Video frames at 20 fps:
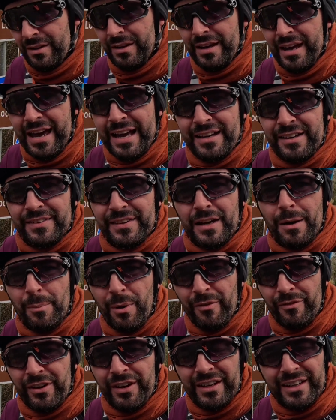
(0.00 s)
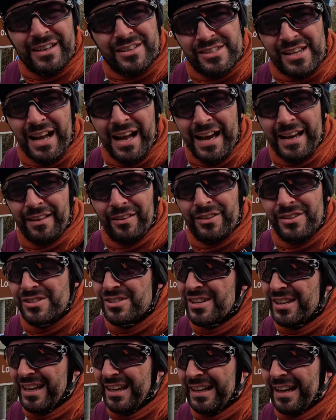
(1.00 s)
anything above it is the Highlands
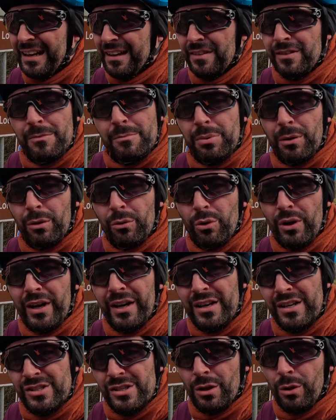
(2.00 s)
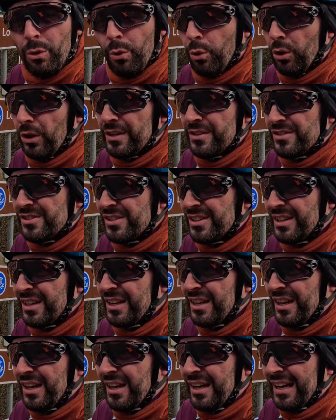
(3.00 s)
and anything below it is the Lowlands.
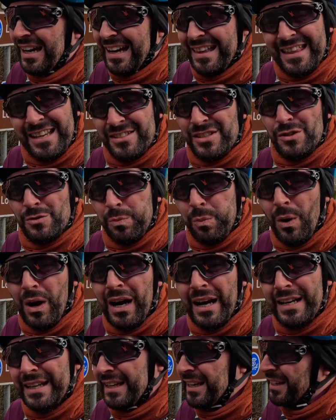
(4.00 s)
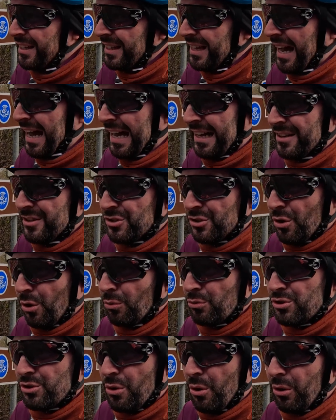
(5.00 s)
And this is why Arran's
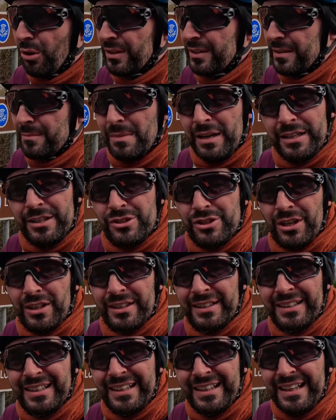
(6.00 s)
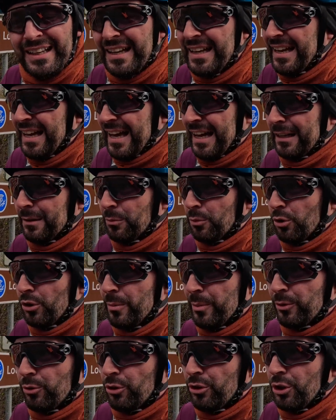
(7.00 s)
called Scotland in miniature. And I'm going to
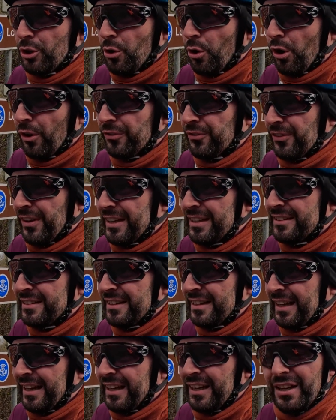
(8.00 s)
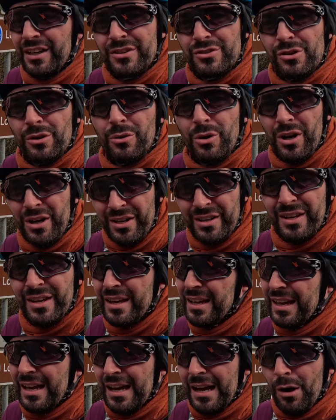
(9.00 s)
be doing the north side today, so
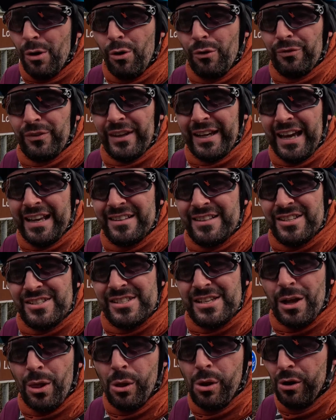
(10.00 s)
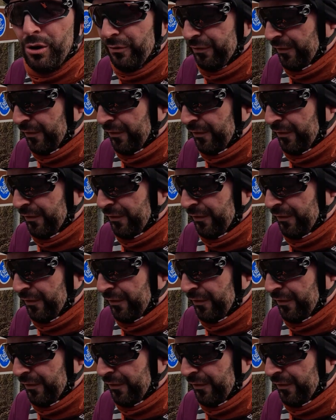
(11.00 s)
hopefully getting to see a lot of